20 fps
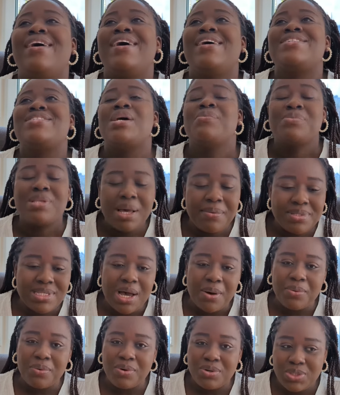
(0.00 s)
sometimes
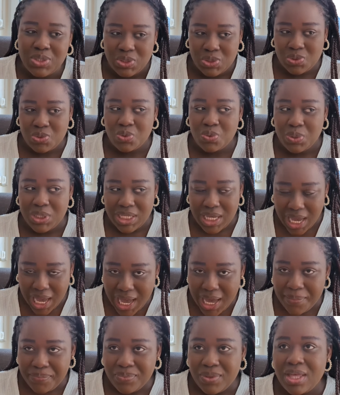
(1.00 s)
I would go to school with
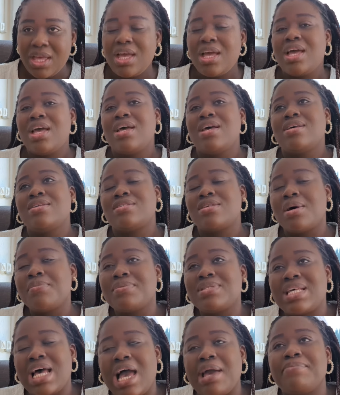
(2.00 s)
her.
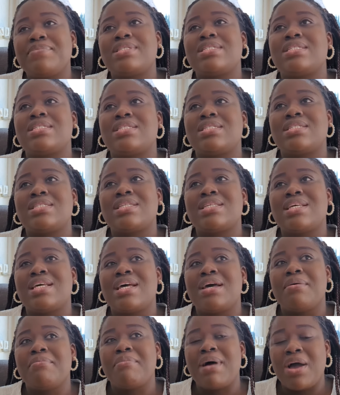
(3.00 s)
Sometimes
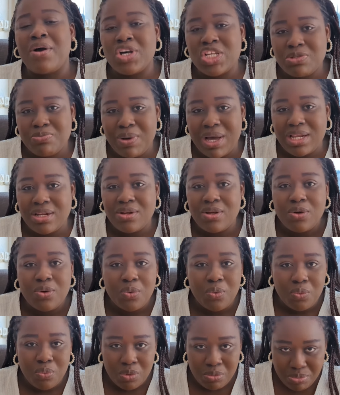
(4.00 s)
my husband
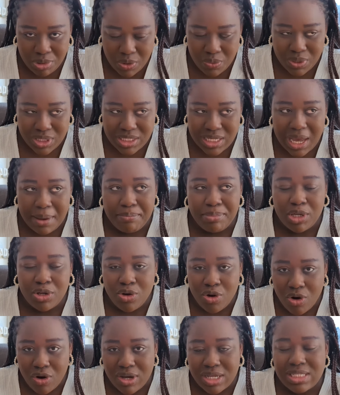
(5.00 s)
will be with her
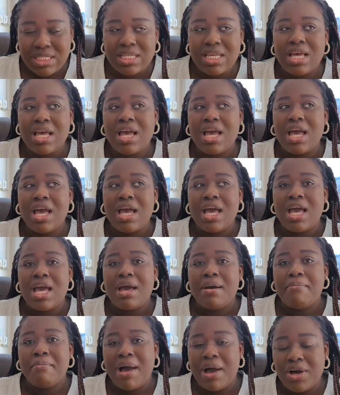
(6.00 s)
because
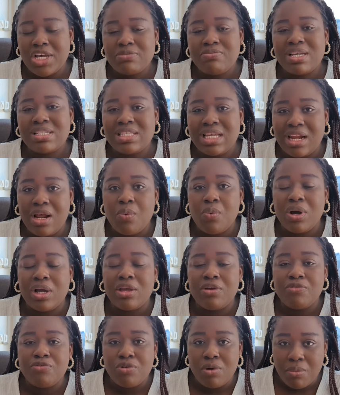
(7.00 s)
my husband started
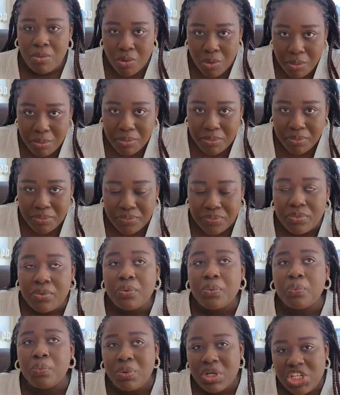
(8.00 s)
working from home,
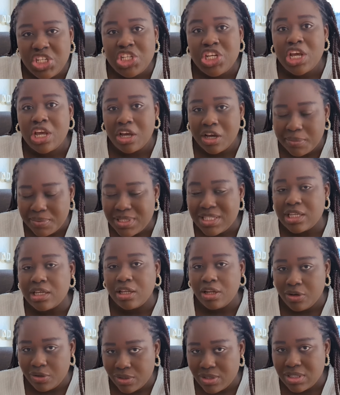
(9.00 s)
which helped
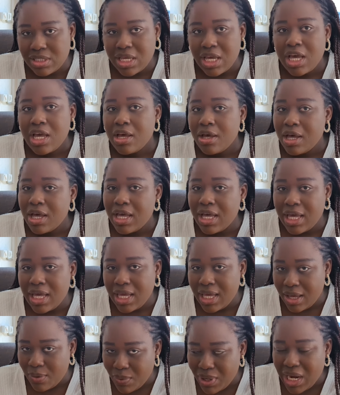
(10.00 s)
a lot.
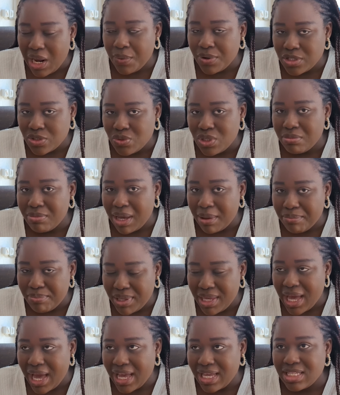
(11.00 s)
When I was doing my
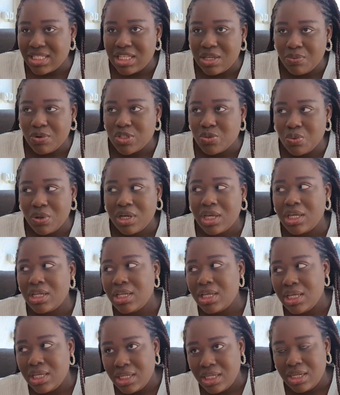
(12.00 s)
B1, it was working